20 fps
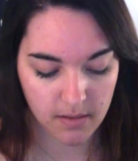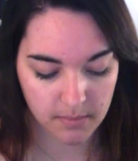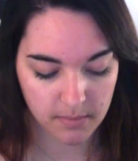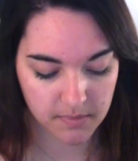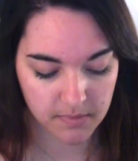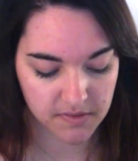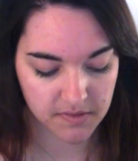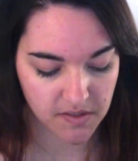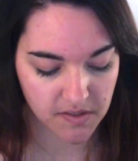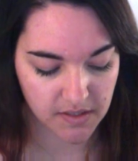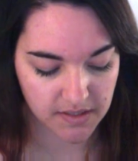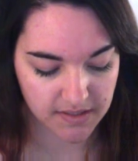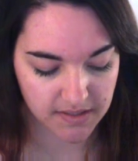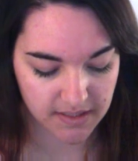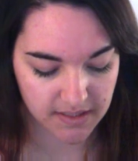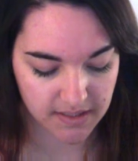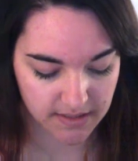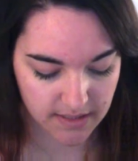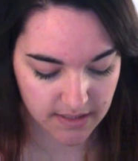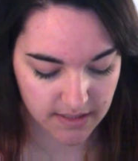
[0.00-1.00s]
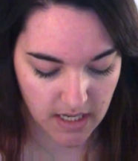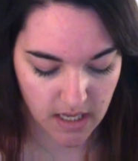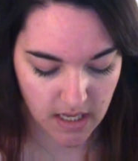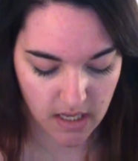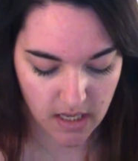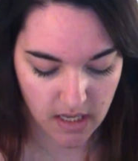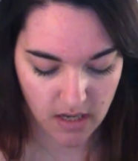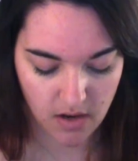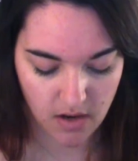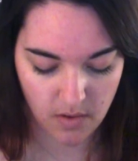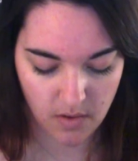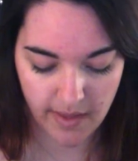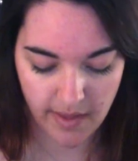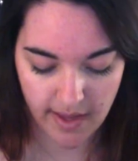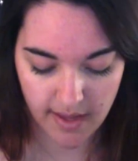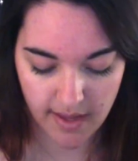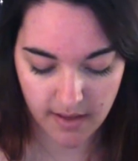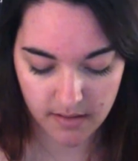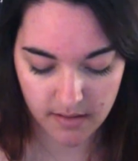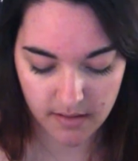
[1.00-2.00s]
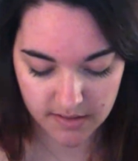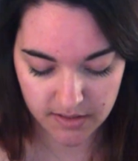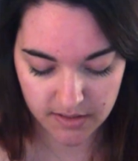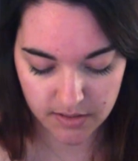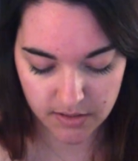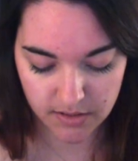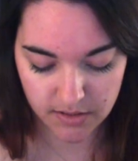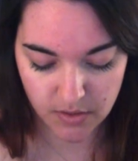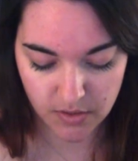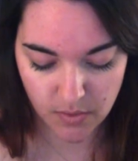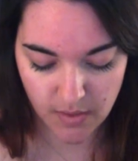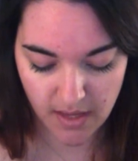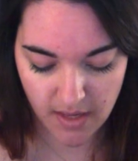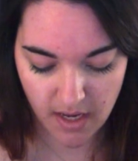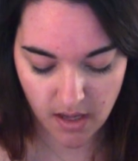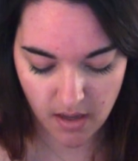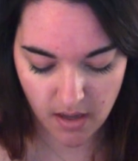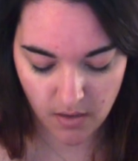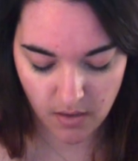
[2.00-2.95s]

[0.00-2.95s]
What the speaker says: So this is the Olay Soothing